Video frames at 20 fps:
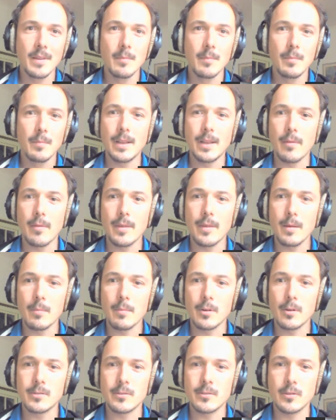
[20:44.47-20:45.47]
But yeah, I think
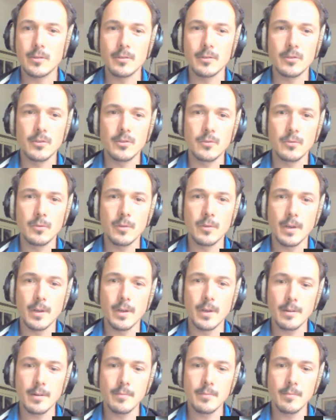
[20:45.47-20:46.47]
I'm also going
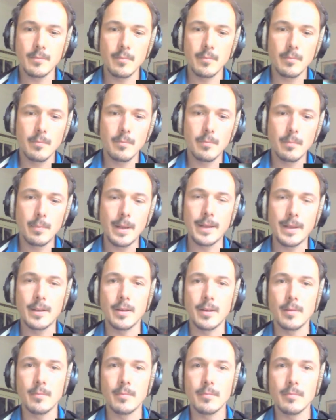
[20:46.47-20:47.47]
to plan
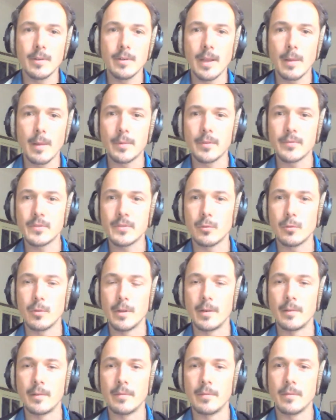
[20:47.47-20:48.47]
an adaptive school
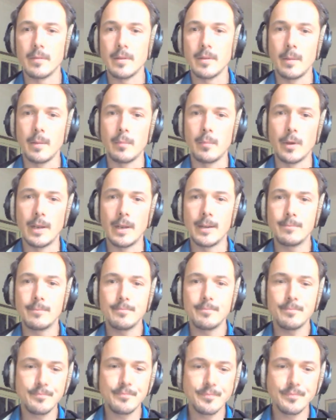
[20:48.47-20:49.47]
in
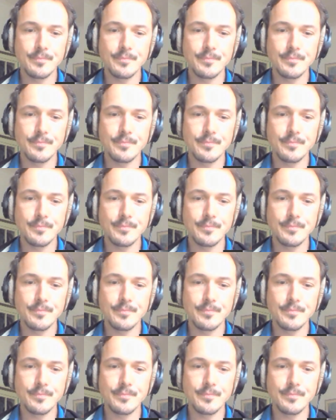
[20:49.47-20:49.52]
Berlin.